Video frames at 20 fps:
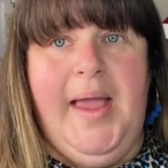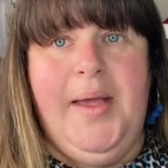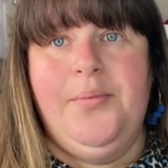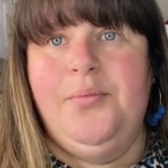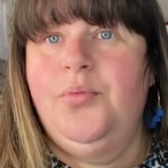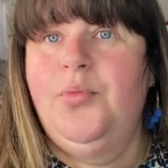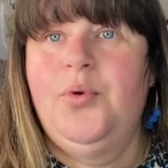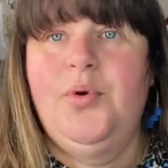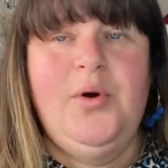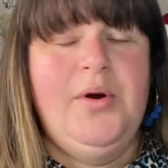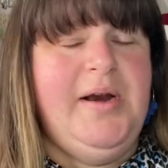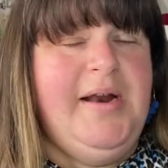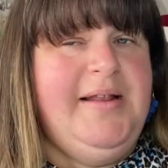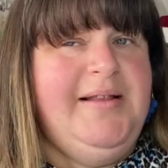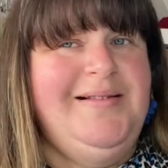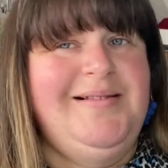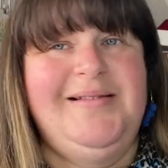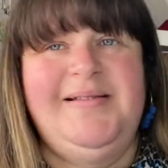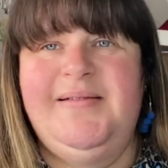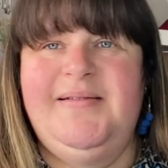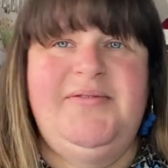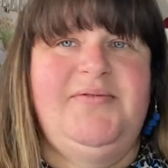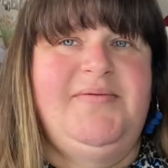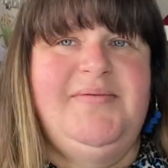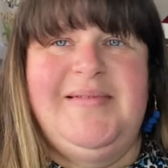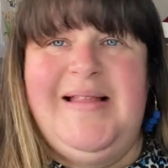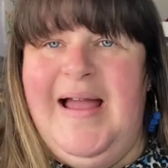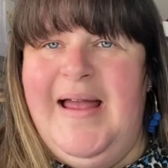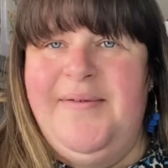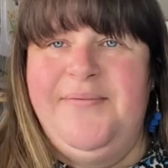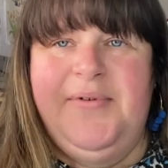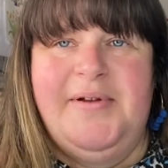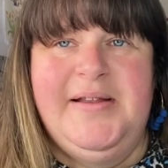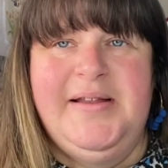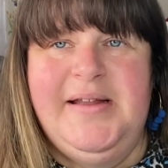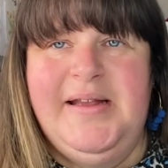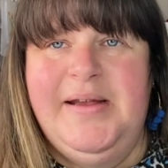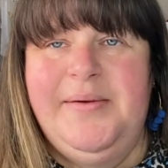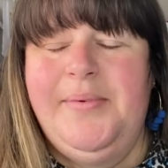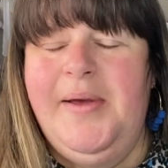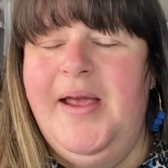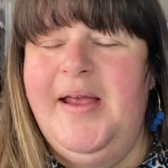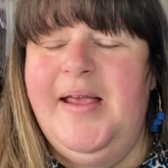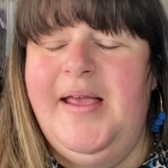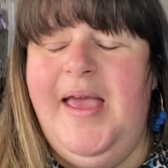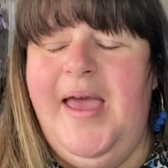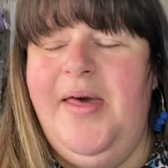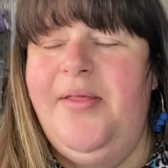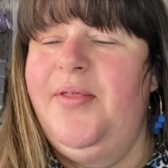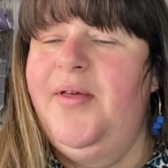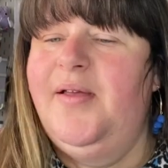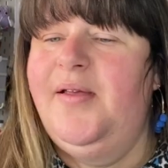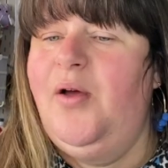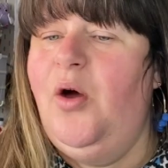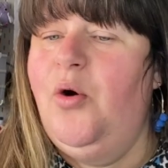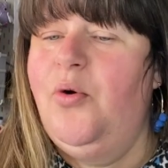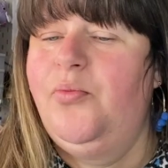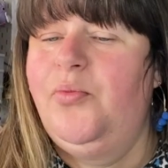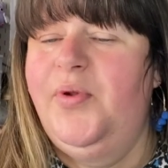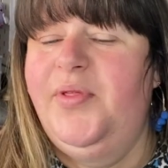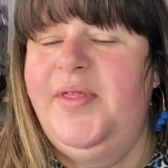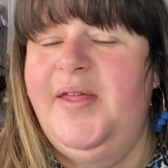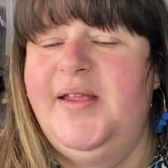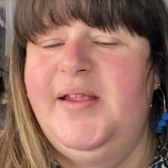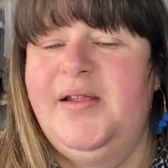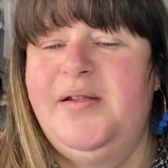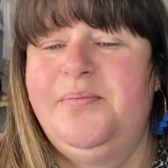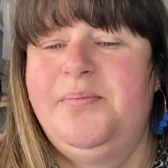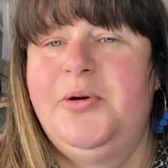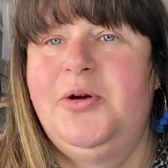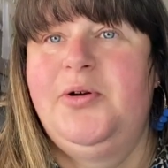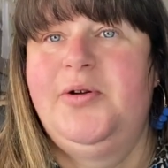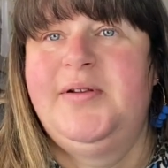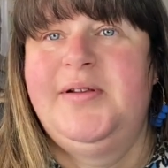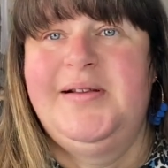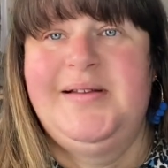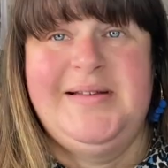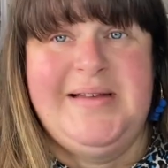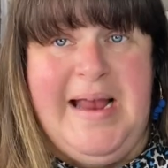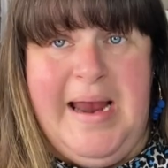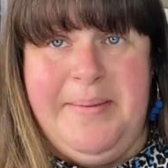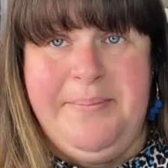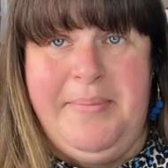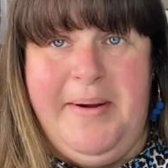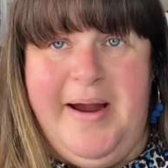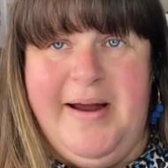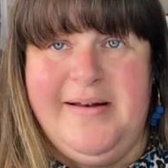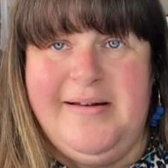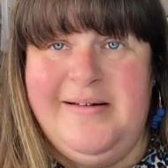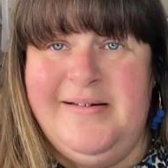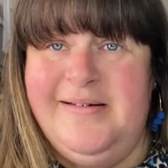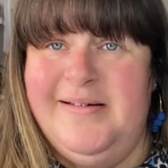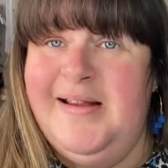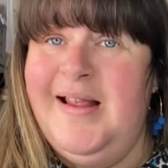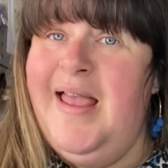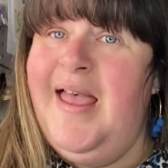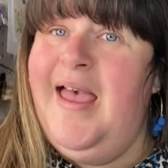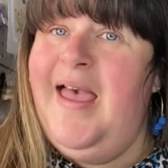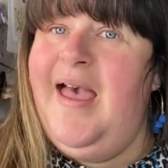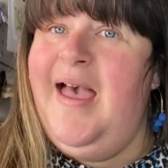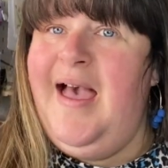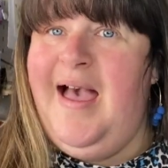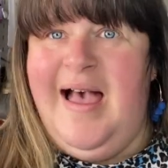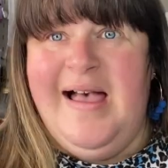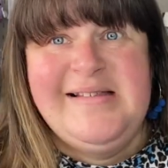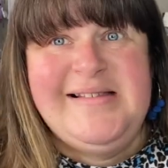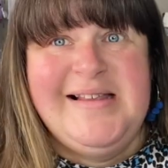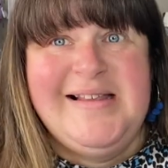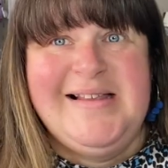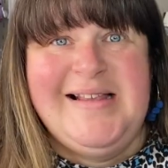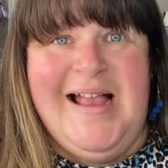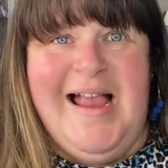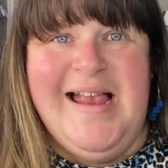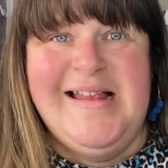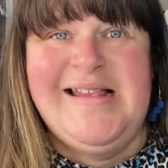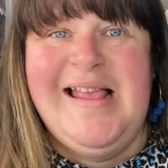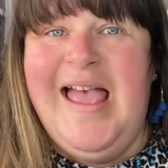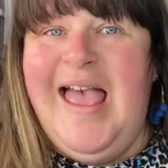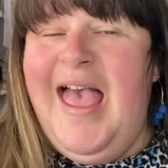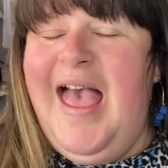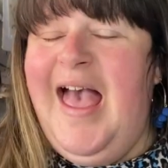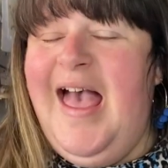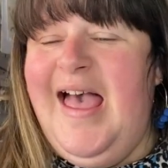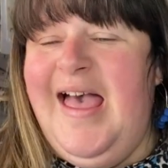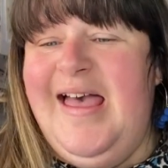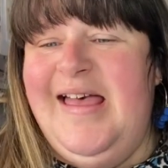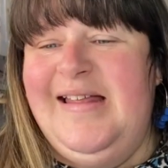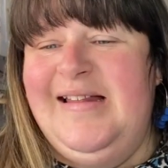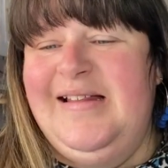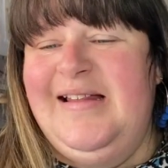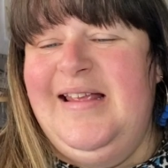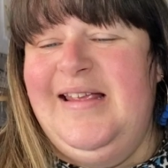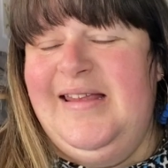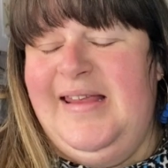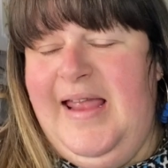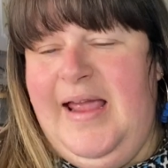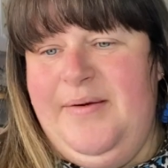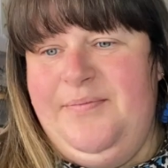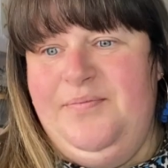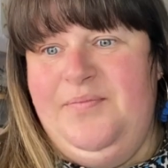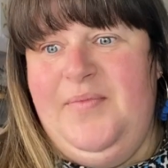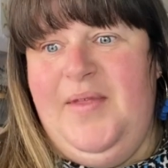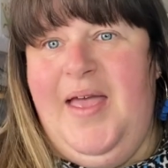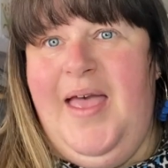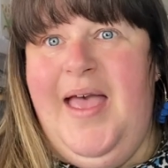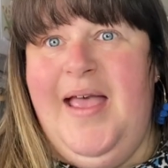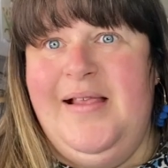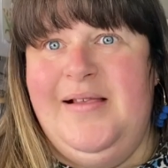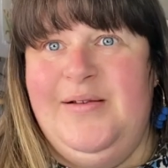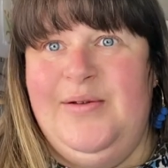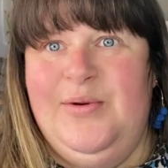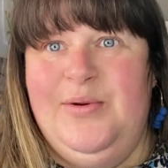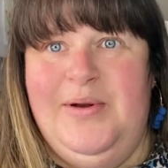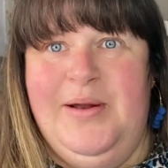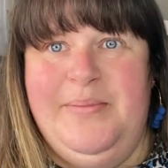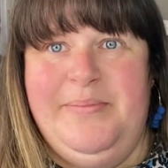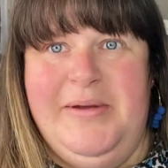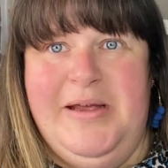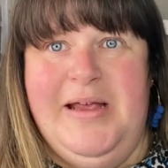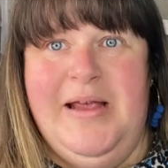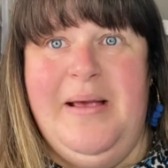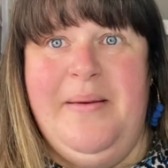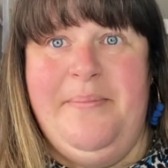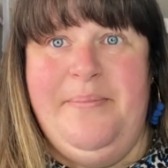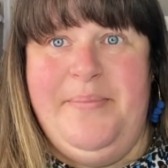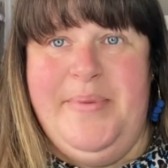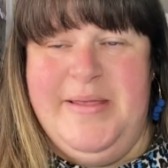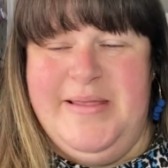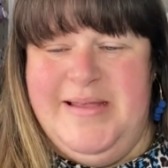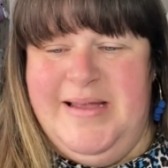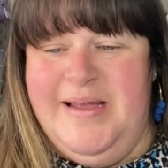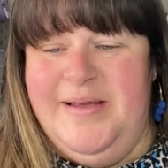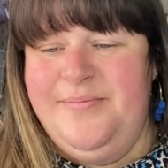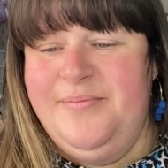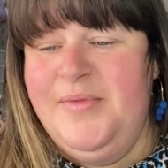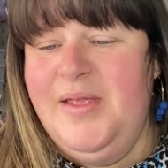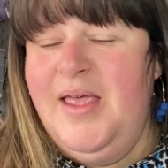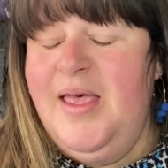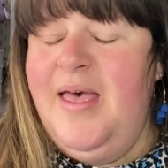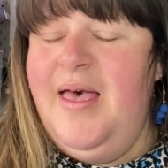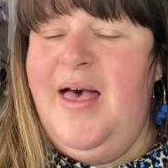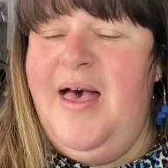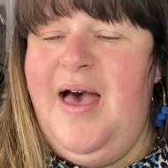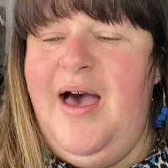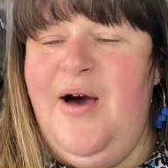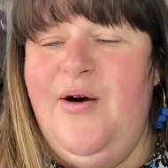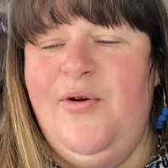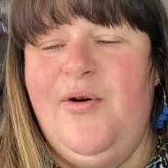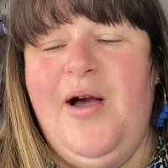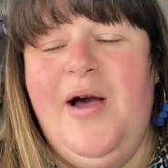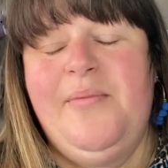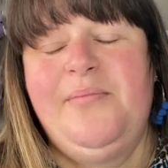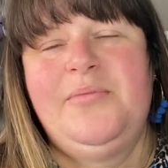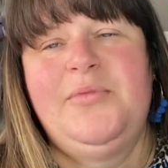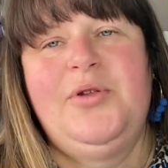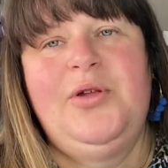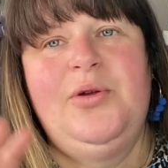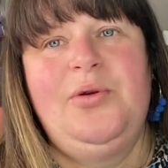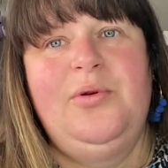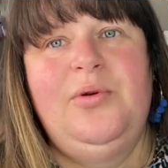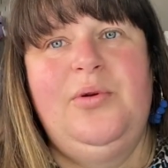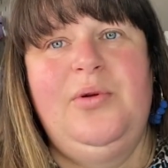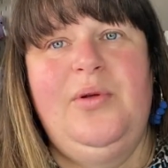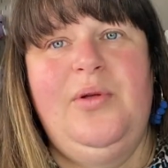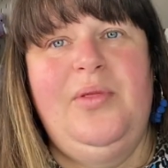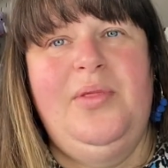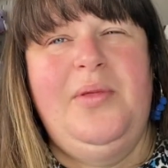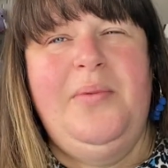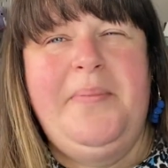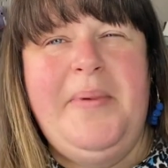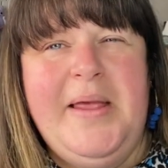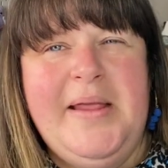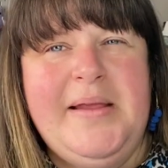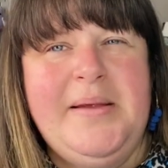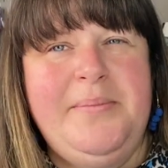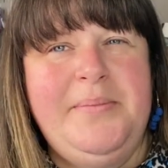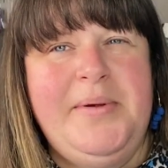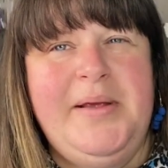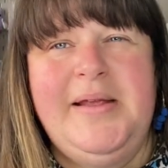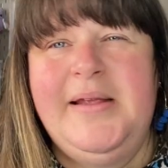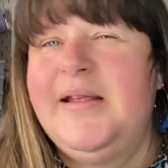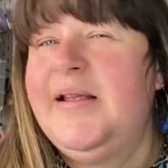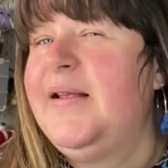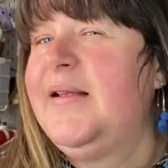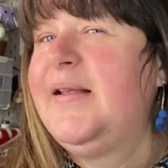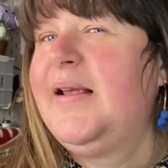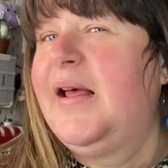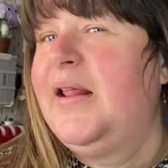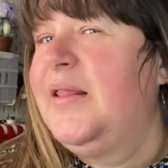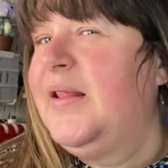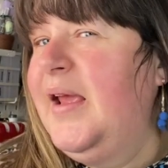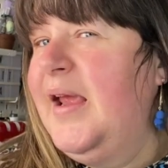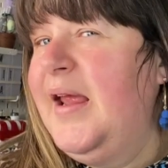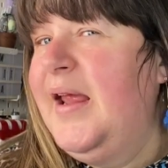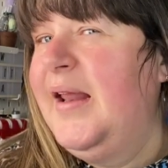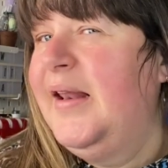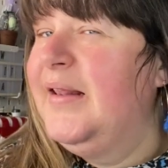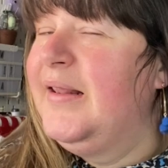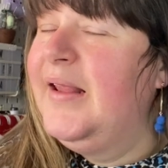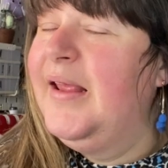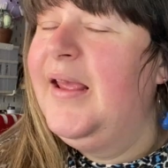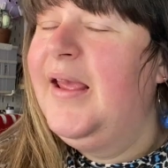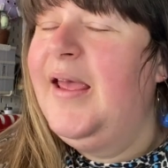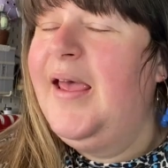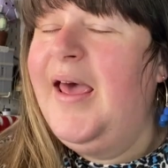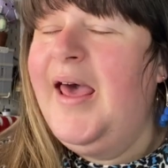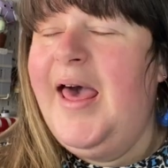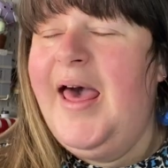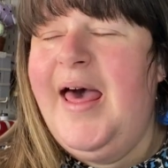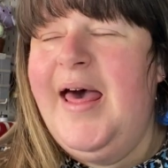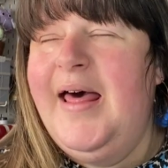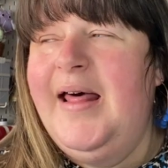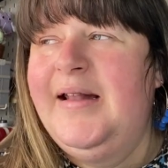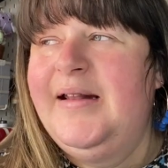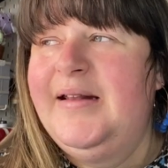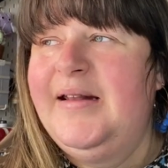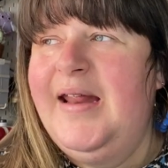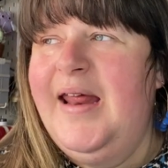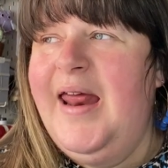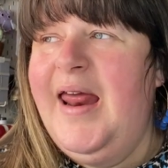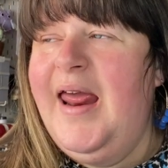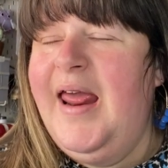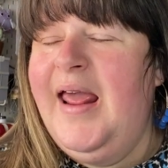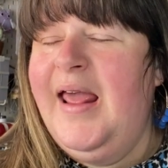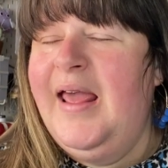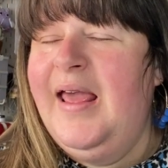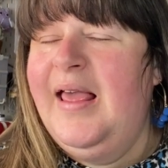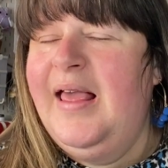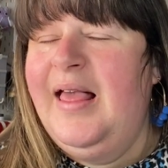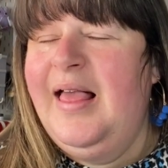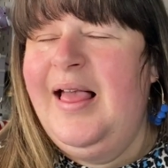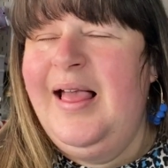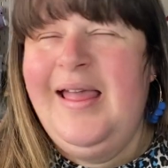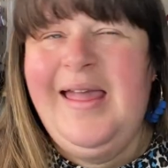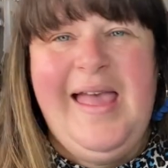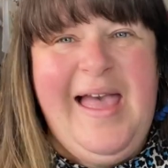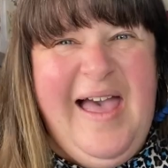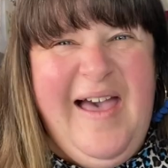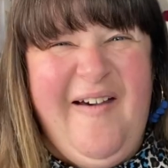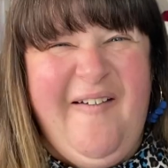we're gonna dive in deep and get on with this because it's 10 patterns as I said, and yeah, it's gonna be busy. I'll come to the bits and pieces at the end, and yeah,